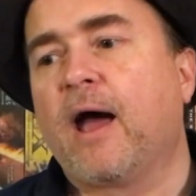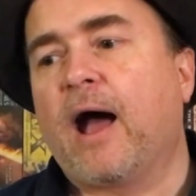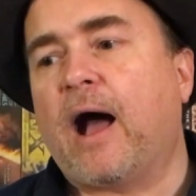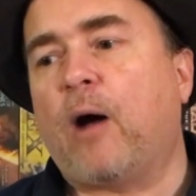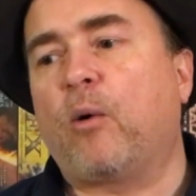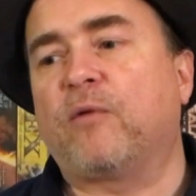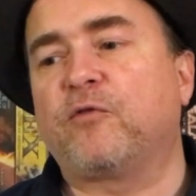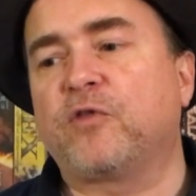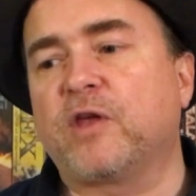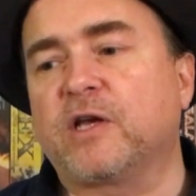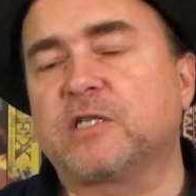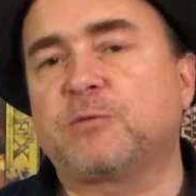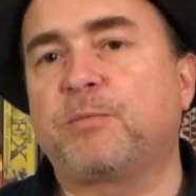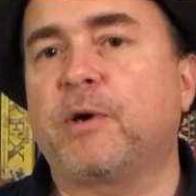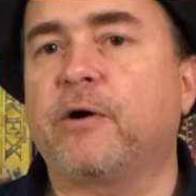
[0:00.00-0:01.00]
However, the
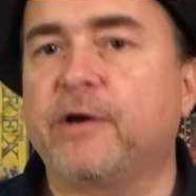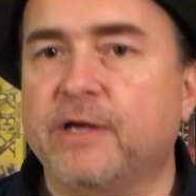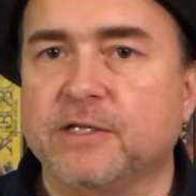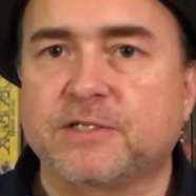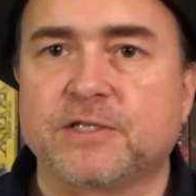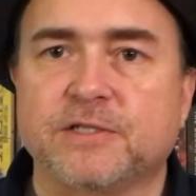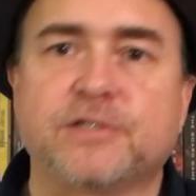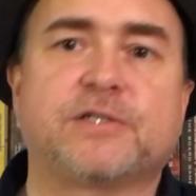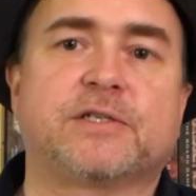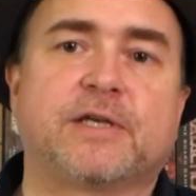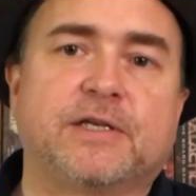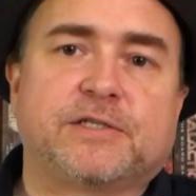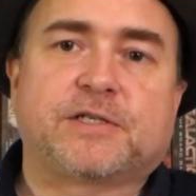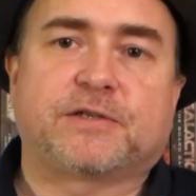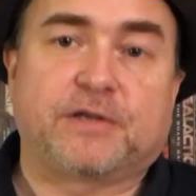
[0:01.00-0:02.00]
experience
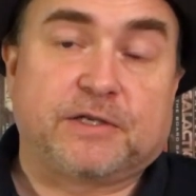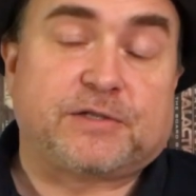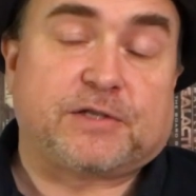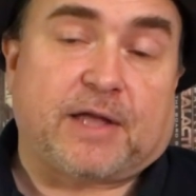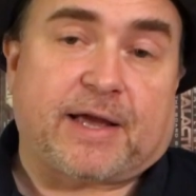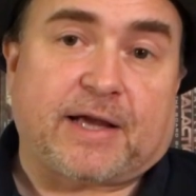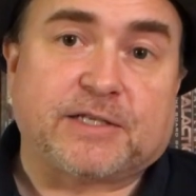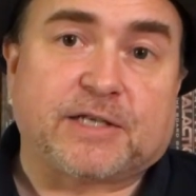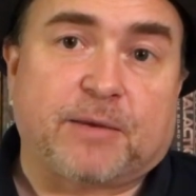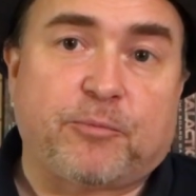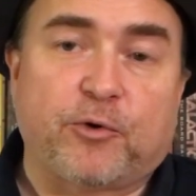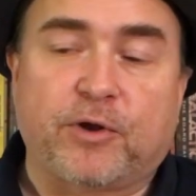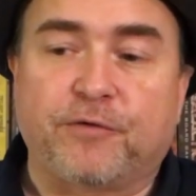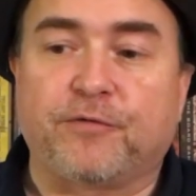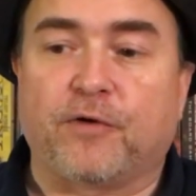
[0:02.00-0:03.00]
is like I say,
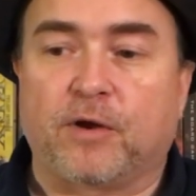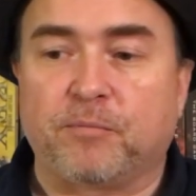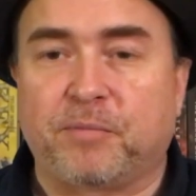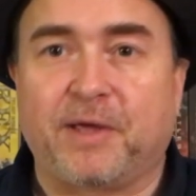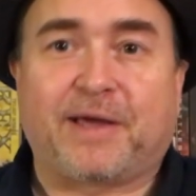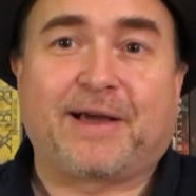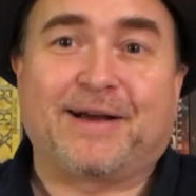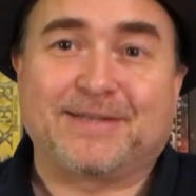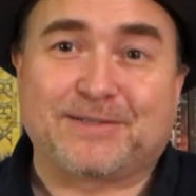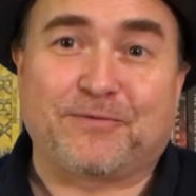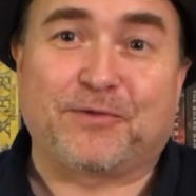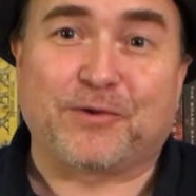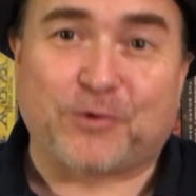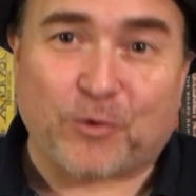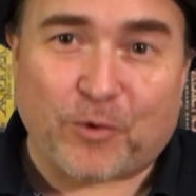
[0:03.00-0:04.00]
pretty fun because
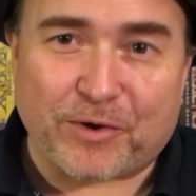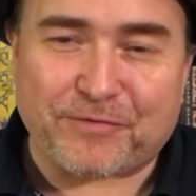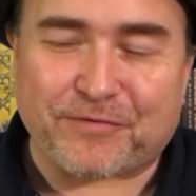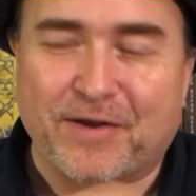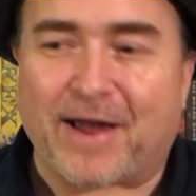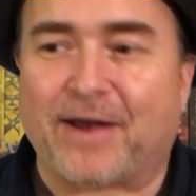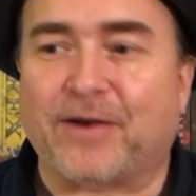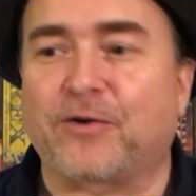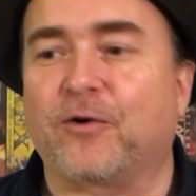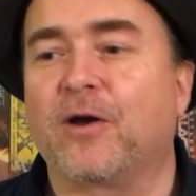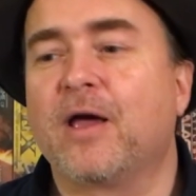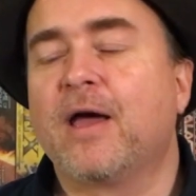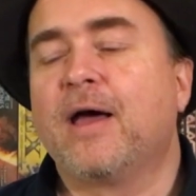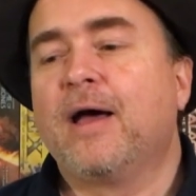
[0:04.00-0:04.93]
of the toy factor.